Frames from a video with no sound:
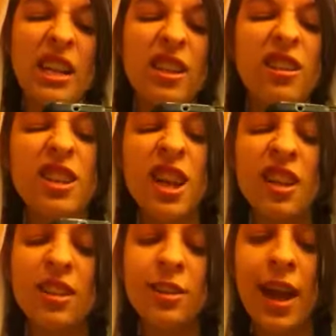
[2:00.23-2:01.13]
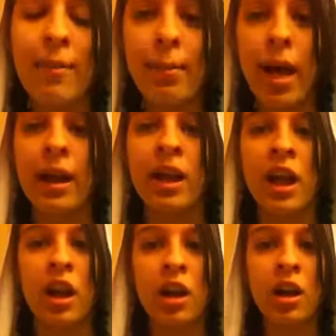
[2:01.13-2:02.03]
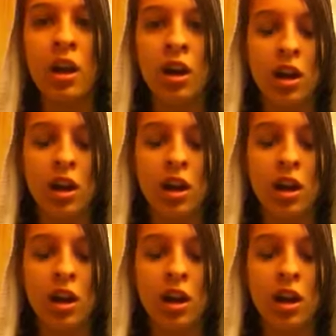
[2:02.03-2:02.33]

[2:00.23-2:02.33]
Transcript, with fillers: Does your character have black hair?